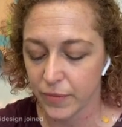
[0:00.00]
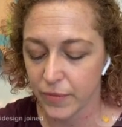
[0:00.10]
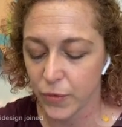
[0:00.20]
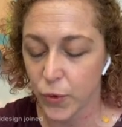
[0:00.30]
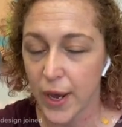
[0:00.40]

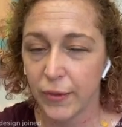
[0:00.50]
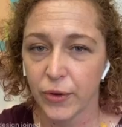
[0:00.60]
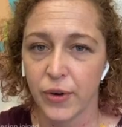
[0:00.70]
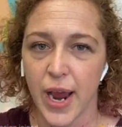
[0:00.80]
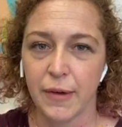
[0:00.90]
throughout the
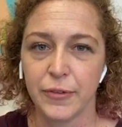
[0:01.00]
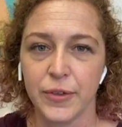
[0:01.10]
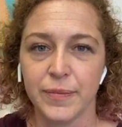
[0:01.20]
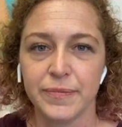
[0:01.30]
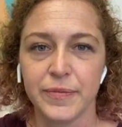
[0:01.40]
craft,
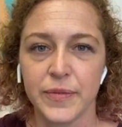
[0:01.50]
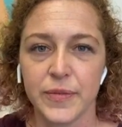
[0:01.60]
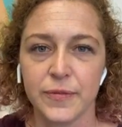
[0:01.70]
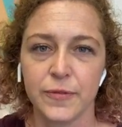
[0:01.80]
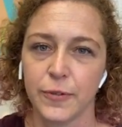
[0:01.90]

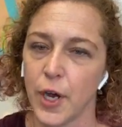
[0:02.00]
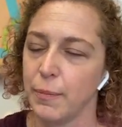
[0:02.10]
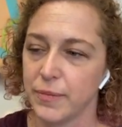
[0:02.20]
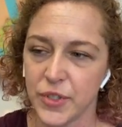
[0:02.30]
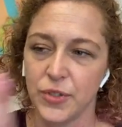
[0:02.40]

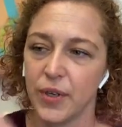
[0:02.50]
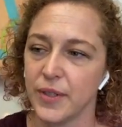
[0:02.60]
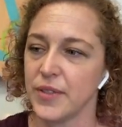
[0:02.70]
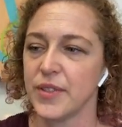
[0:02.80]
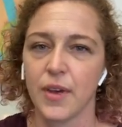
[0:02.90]
from
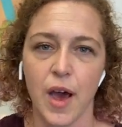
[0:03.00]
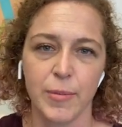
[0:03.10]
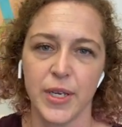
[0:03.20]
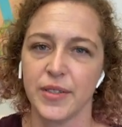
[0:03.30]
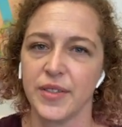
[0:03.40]
students,
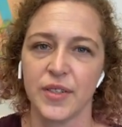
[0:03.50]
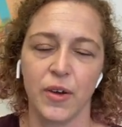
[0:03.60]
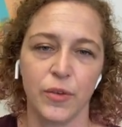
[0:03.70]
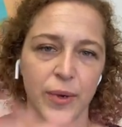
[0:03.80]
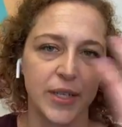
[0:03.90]
hobbyists,
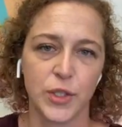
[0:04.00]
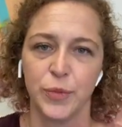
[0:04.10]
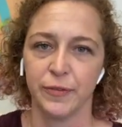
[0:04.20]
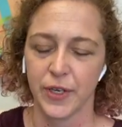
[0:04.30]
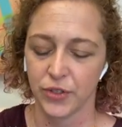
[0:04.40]
all the way to
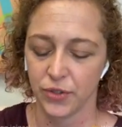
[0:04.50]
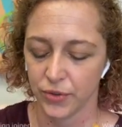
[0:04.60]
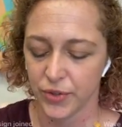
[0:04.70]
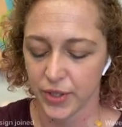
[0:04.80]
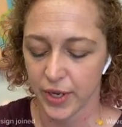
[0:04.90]

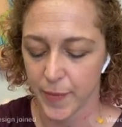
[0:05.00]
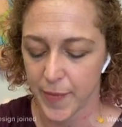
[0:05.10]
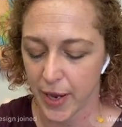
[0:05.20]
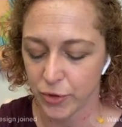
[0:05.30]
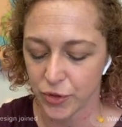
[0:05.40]
professionals.
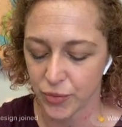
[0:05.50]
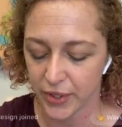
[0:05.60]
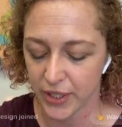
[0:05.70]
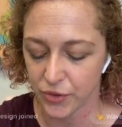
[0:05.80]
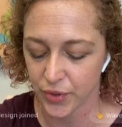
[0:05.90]
I'm just
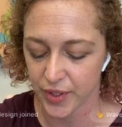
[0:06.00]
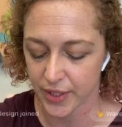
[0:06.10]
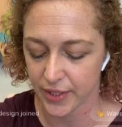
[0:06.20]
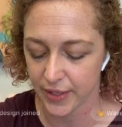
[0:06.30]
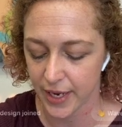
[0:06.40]
really
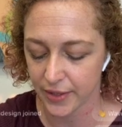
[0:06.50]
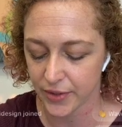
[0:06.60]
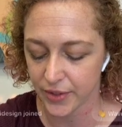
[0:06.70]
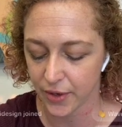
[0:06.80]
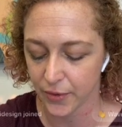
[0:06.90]
interested in that.
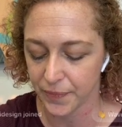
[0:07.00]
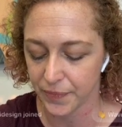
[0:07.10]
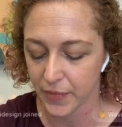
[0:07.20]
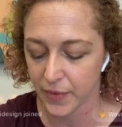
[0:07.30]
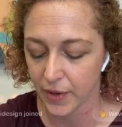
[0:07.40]
So,
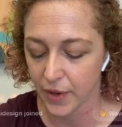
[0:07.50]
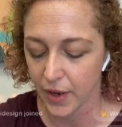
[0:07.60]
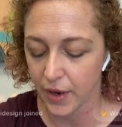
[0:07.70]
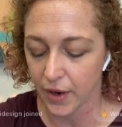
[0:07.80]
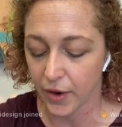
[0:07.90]

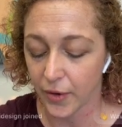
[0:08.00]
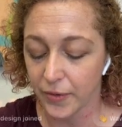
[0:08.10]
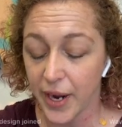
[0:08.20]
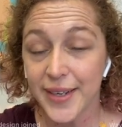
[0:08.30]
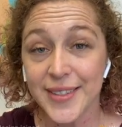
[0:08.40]
all
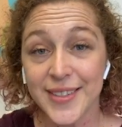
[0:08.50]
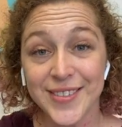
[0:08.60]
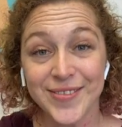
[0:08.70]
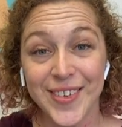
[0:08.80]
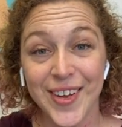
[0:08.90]
right.
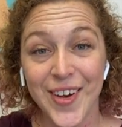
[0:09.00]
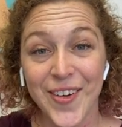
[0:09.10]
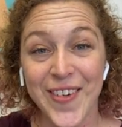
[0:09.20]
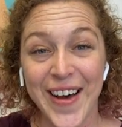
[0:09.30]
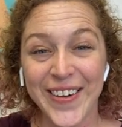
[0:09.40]

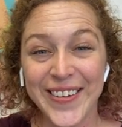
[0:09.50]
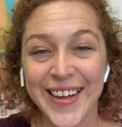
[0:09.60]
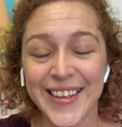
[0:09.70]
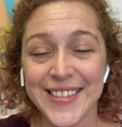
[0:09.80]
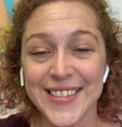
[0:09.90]
Well,
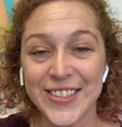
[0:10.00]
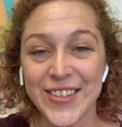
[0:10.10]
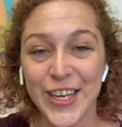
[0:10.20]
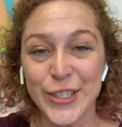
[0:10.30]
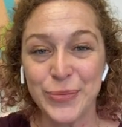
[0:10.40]
until
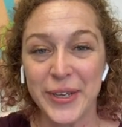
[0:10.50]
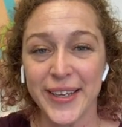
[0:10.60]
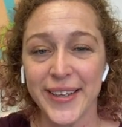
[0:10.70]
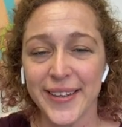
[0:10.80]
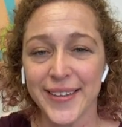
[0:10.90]
next
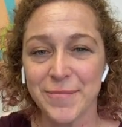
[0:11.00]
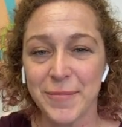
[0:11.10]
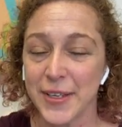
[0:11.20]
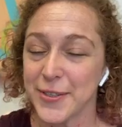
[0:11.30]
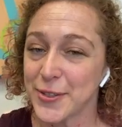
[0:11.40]
week,
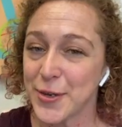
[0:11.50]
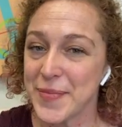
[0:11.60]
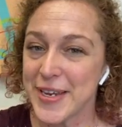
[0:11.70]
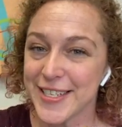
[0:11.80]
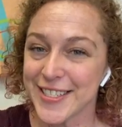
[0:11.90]
thank you so
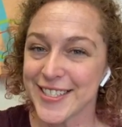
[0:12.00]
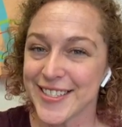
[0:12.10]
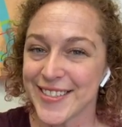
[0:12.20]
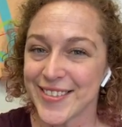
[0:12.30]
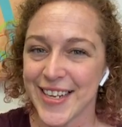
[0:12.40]
much.
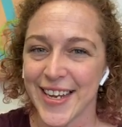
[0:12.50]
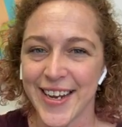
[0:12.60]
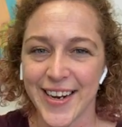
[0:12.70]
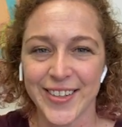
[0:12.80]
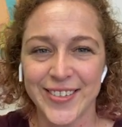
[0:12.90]
Take care.